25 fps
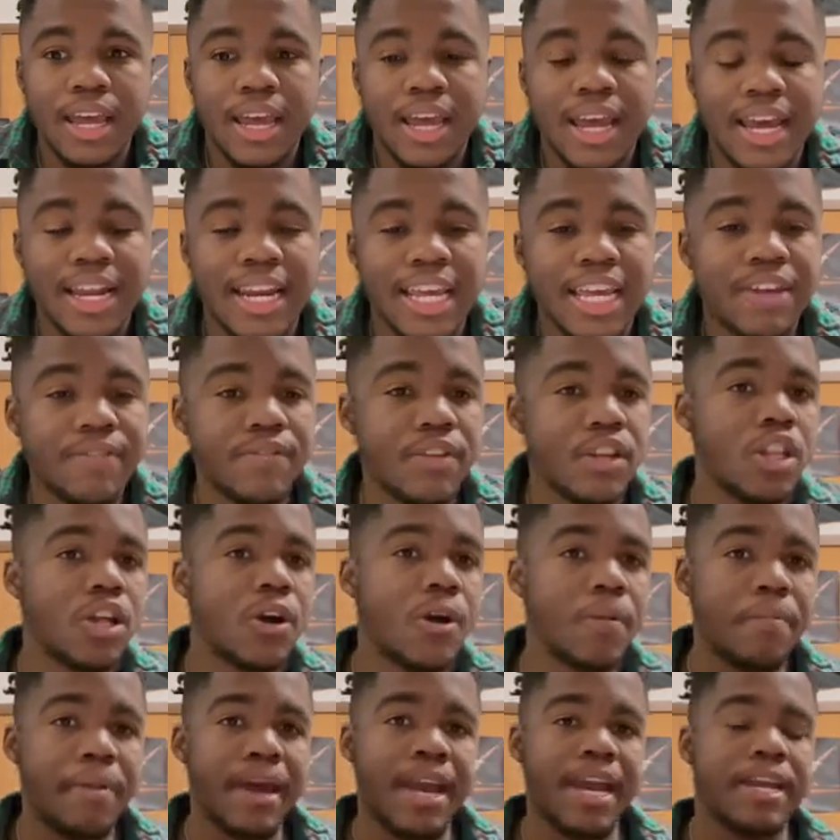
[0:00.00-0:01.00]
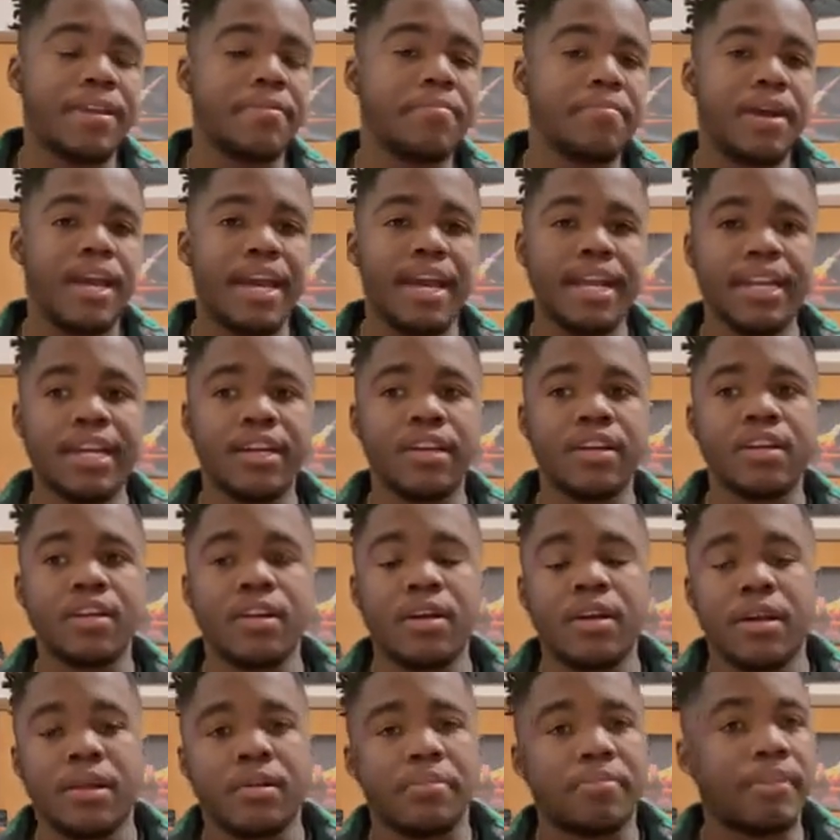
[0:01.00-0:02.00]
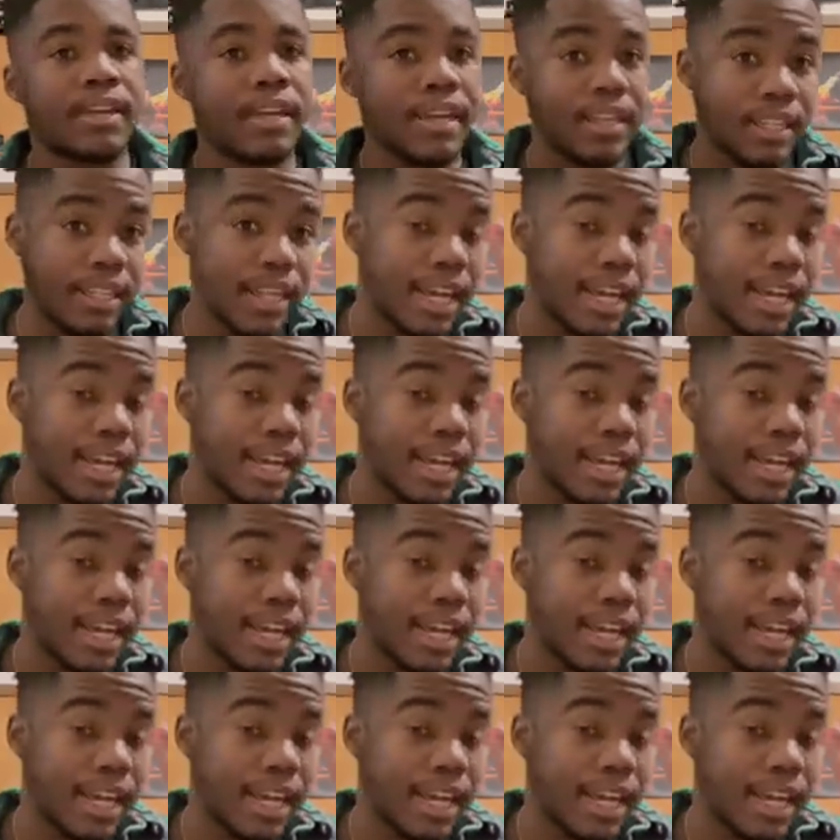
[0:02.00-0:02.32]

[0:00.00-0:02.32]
And even though Peyton Manning played